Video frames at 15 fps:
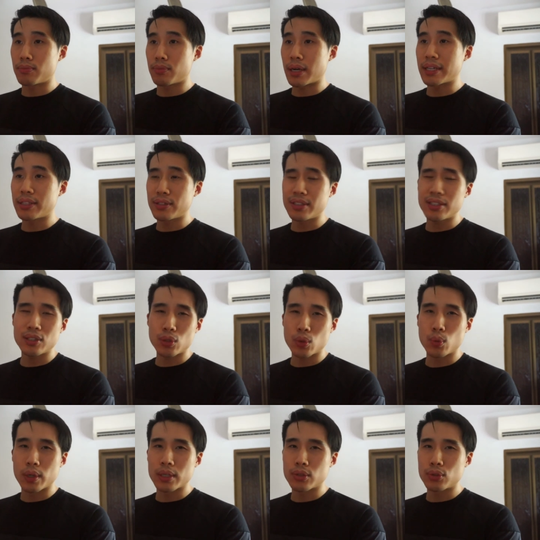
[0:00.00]
Ideally you
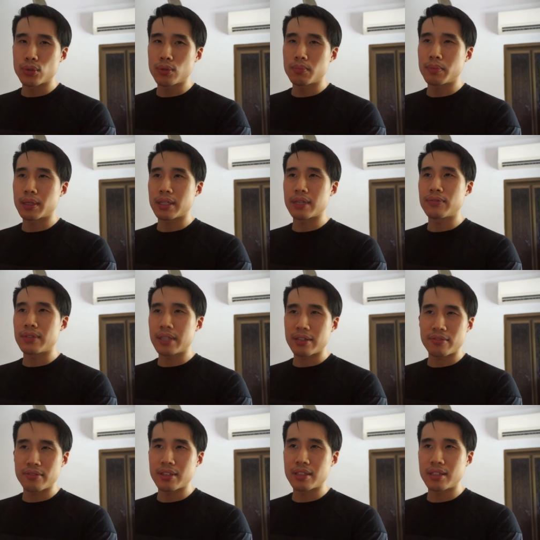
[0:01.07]
don't want to, but if they
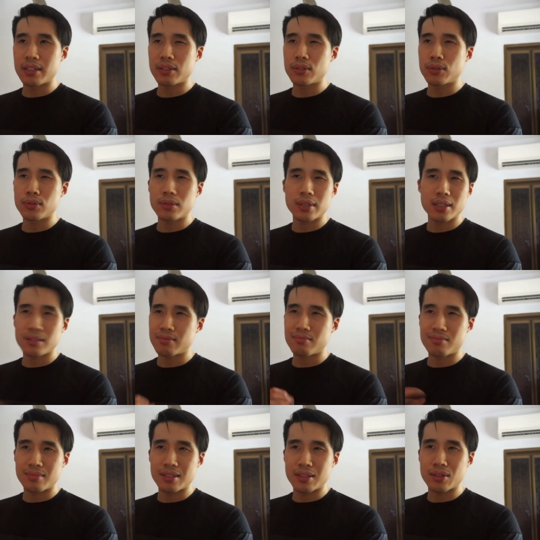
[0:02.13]
really need to, then
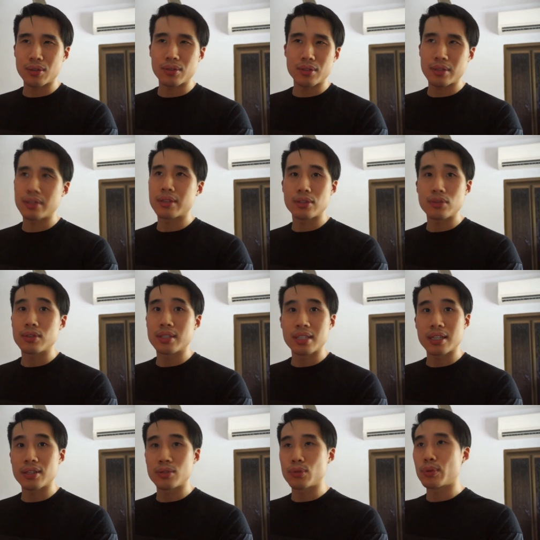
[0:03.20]
you just
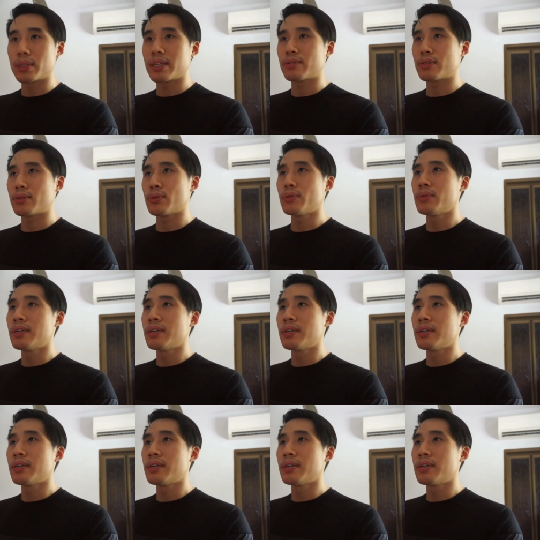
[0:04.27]
gotta do what you have to do.